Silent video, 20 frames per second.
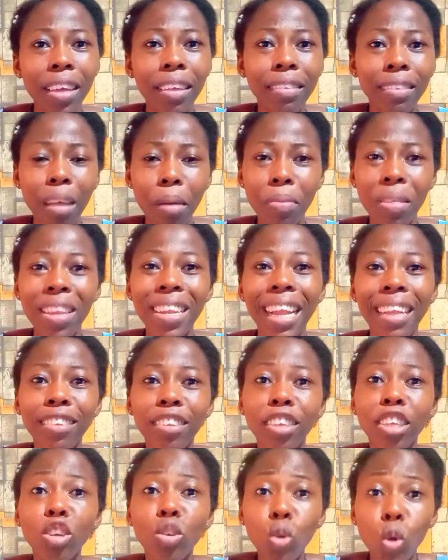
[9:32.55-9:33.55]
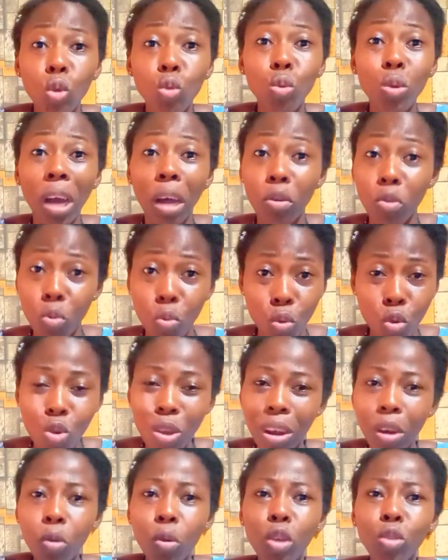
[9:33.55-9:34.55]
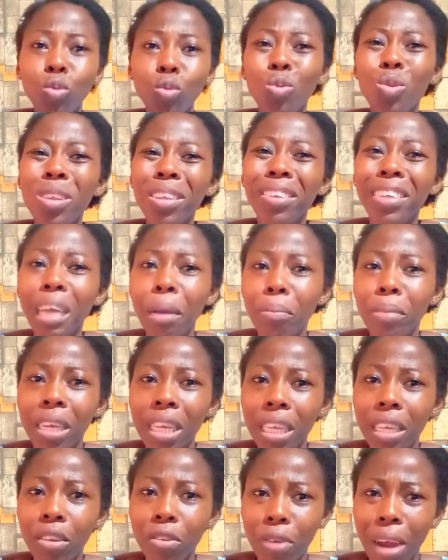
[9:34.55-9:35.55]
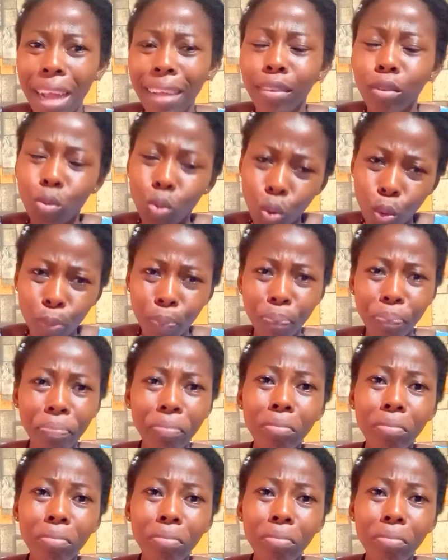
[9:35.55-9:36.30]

something that she knows you can do, you're not going to do it shabby, right? So